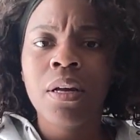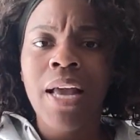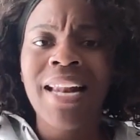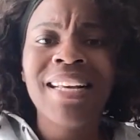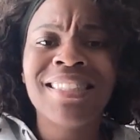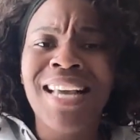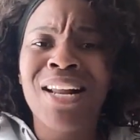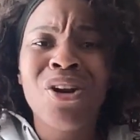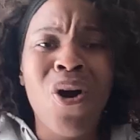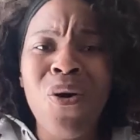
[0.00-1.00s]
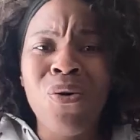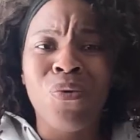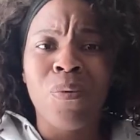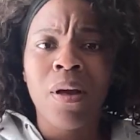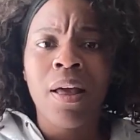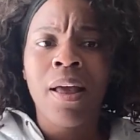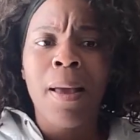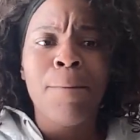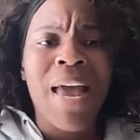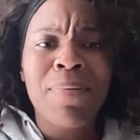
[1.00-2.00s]
And He's saying, no,
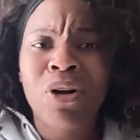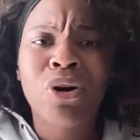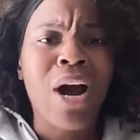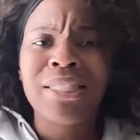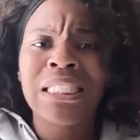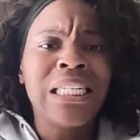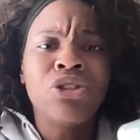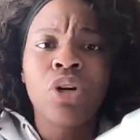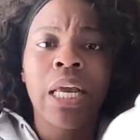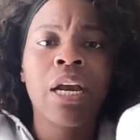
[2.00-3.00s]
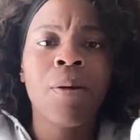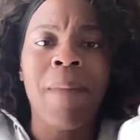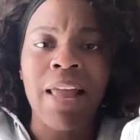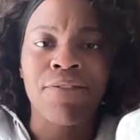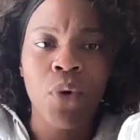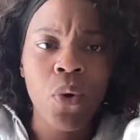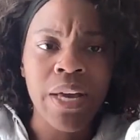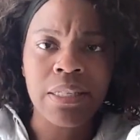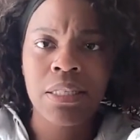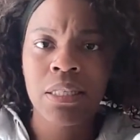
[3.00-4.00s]
baby girl, I just need you to hear my
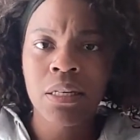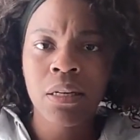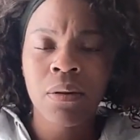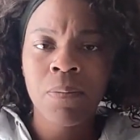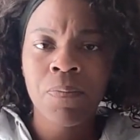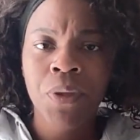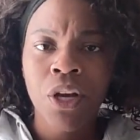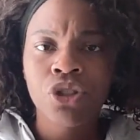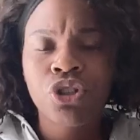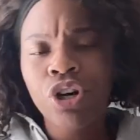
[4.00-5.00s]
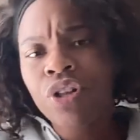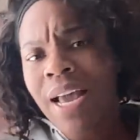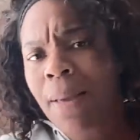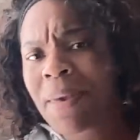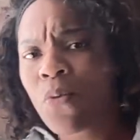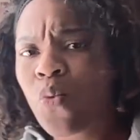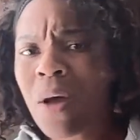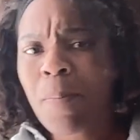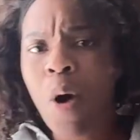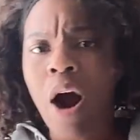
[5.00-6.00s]
voice. Sure, that could be
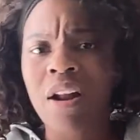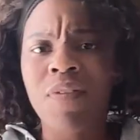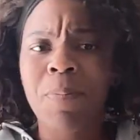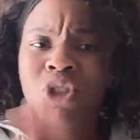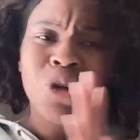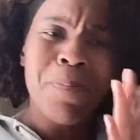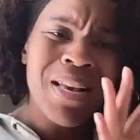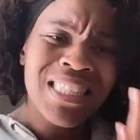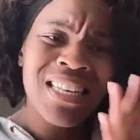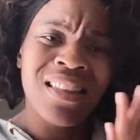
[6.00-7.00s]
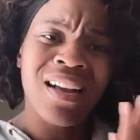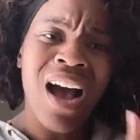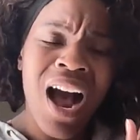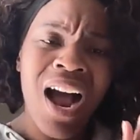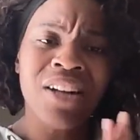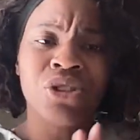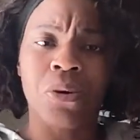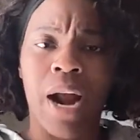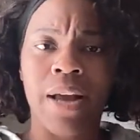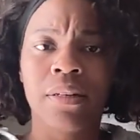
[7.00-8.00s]
one part of it, but you're missing the
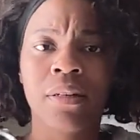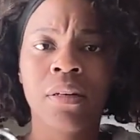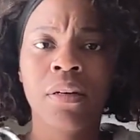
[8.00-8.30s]
contract.